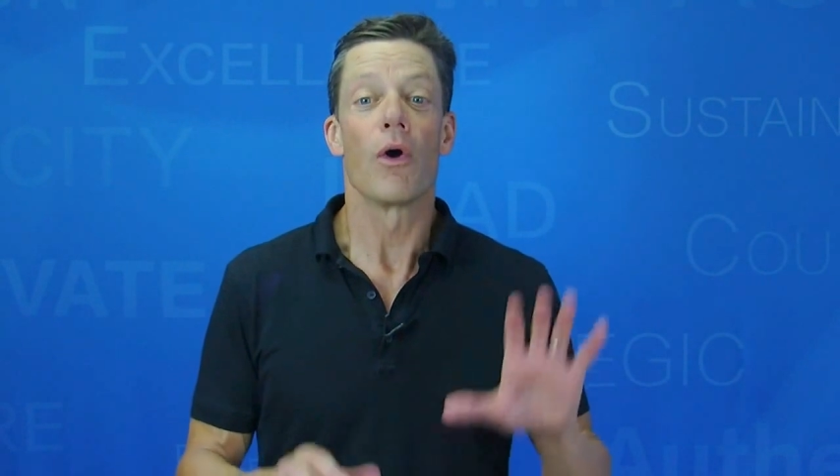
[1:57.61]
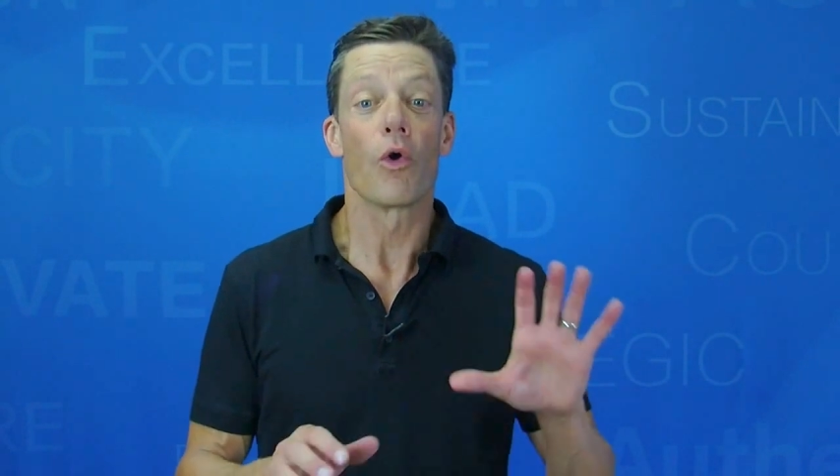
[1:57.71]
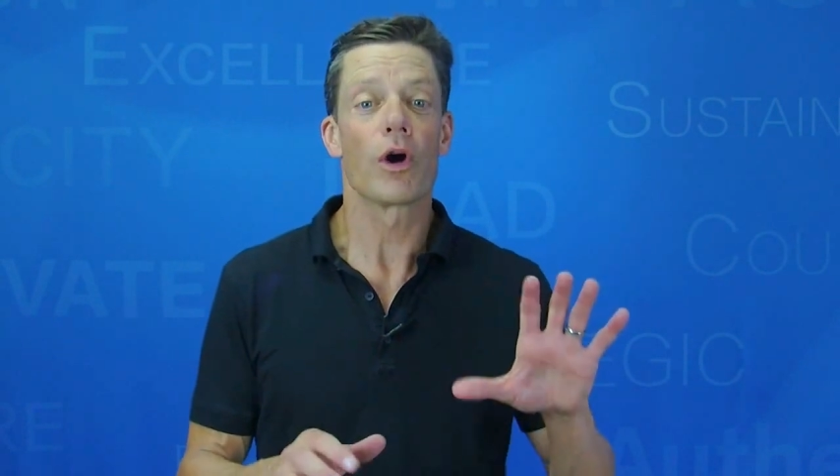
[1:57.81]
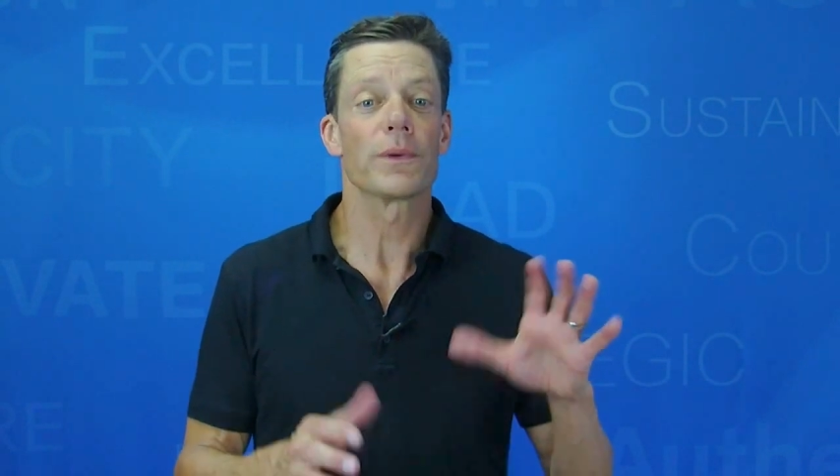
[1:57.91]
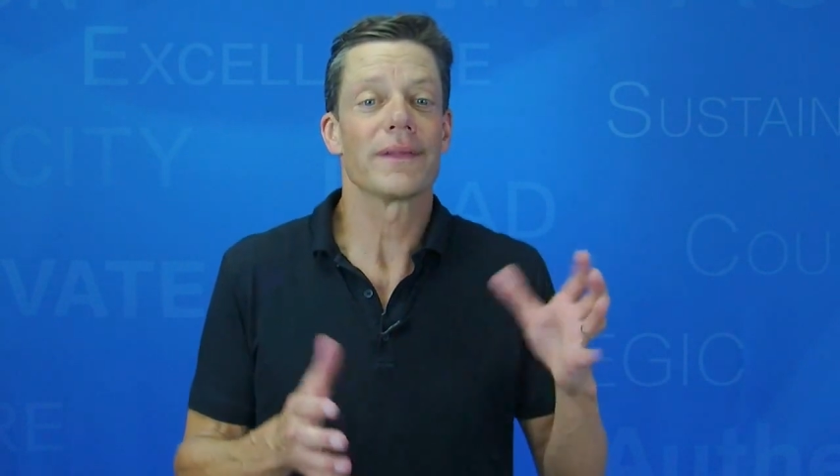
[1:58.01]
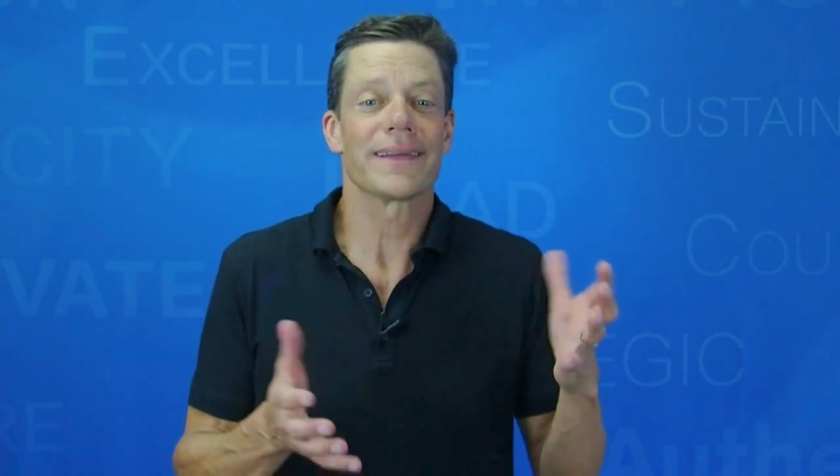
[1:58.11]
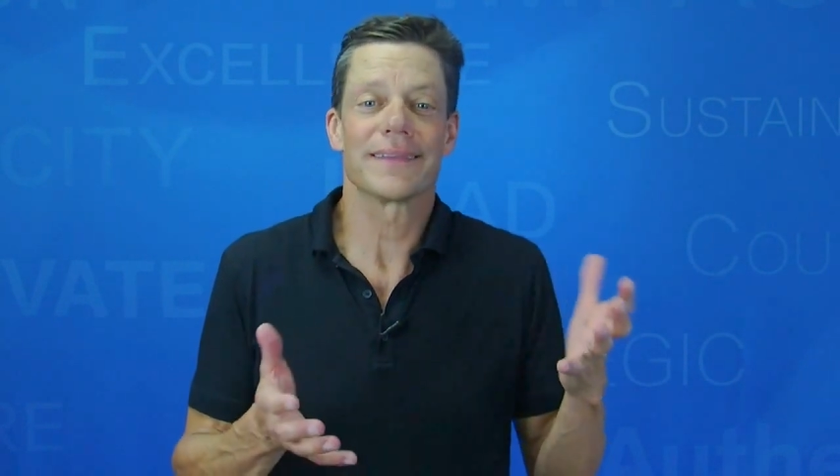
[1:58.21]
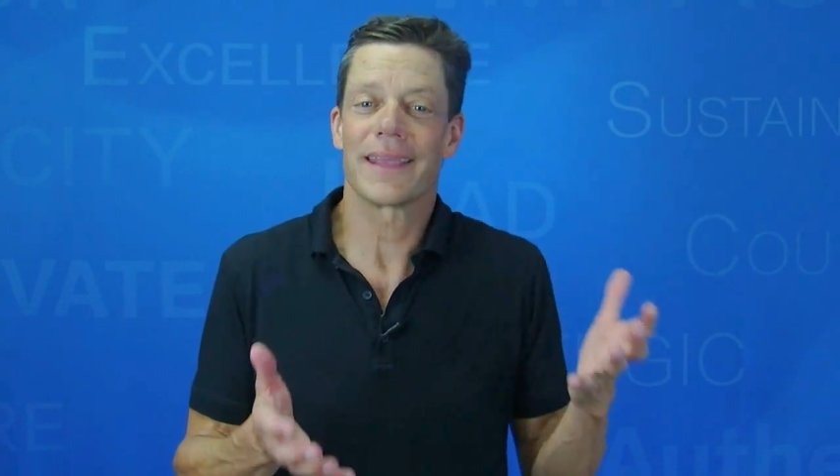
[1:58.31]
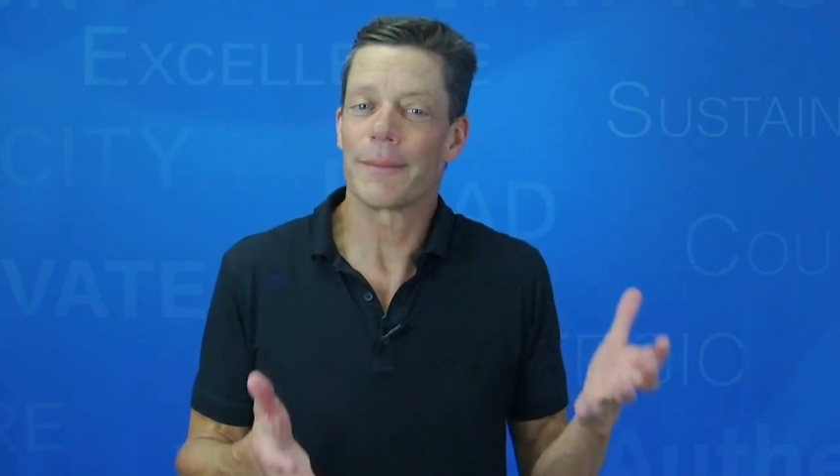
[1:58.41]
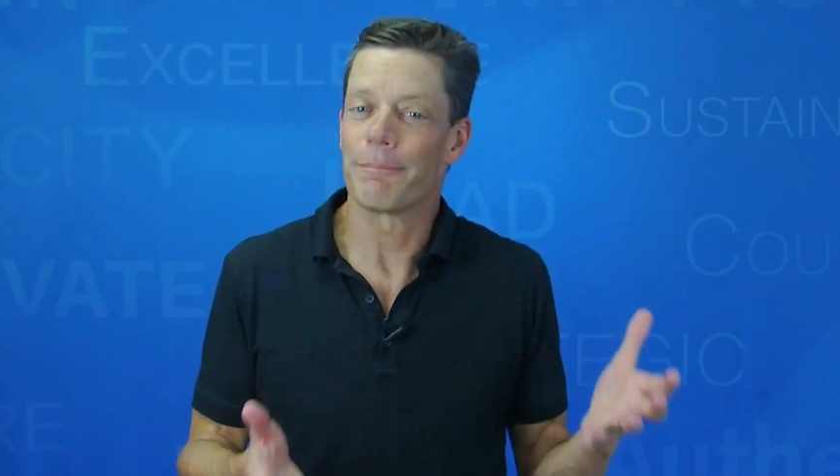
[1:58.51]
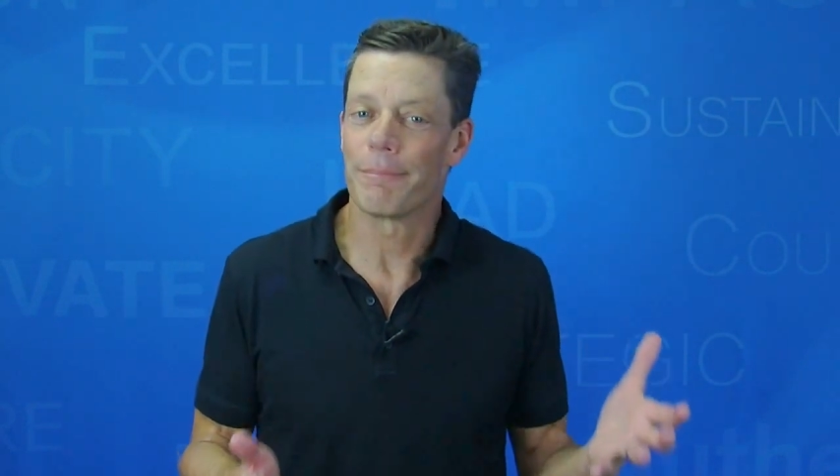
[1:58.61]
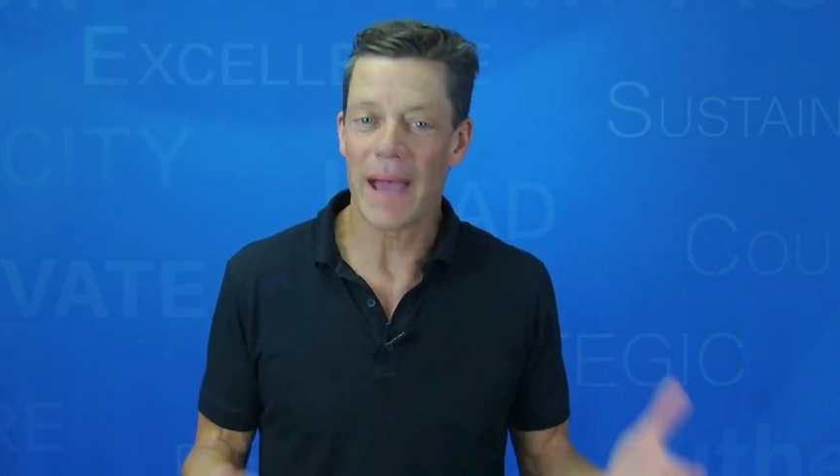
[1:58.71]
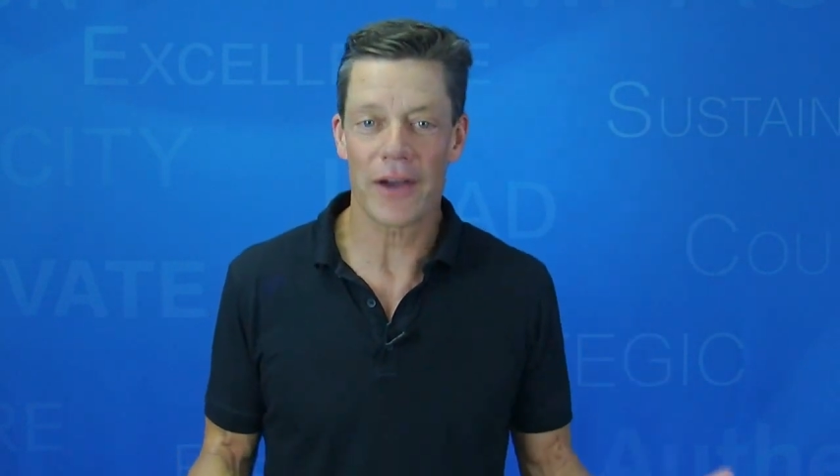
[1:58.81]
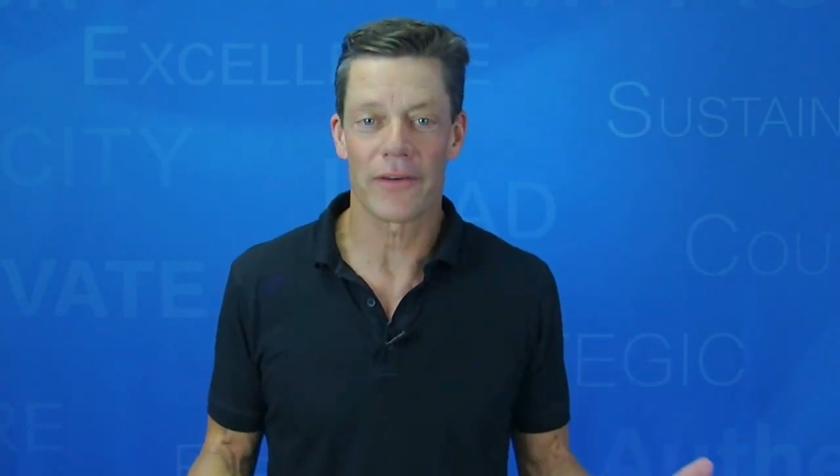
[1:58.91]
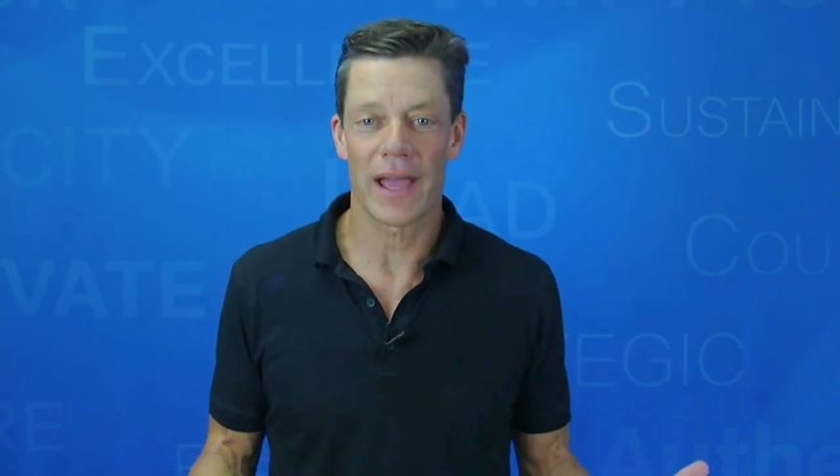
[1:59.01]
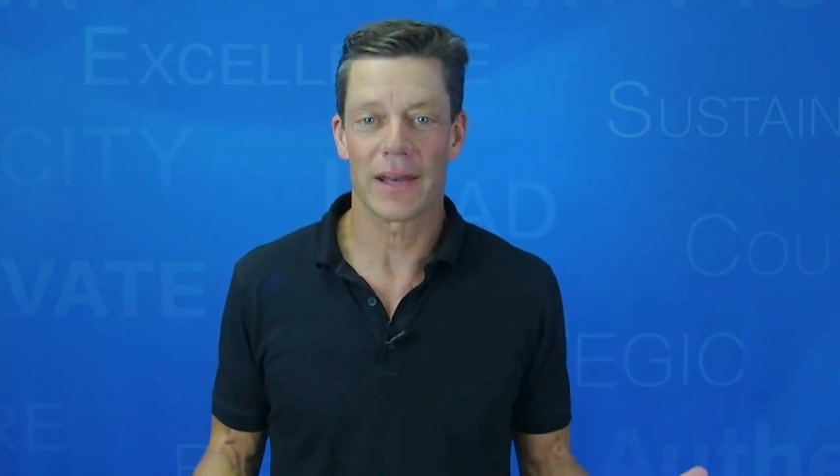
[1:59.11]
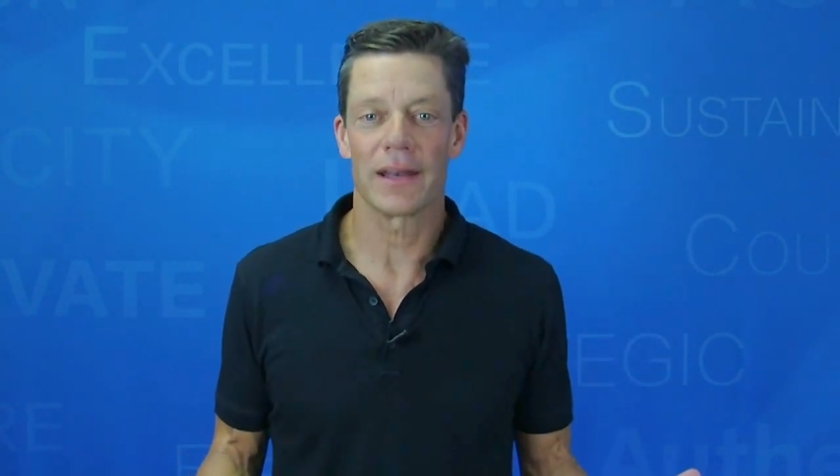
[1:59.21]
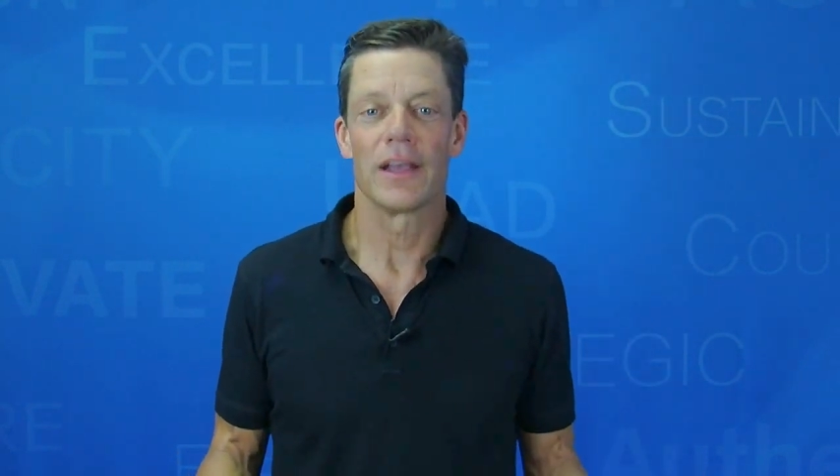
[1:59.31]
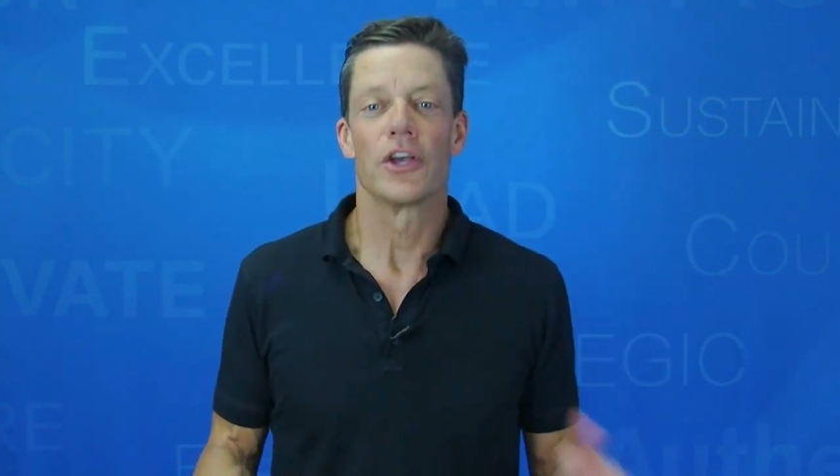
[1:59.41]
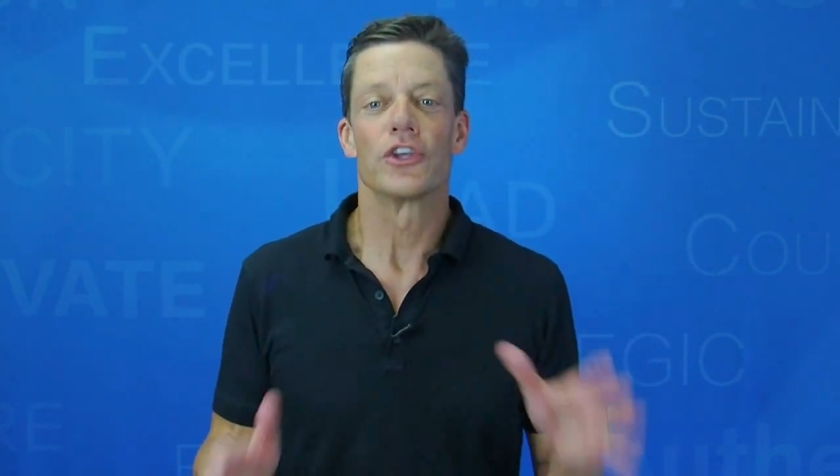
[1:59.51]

or would like to get better at it,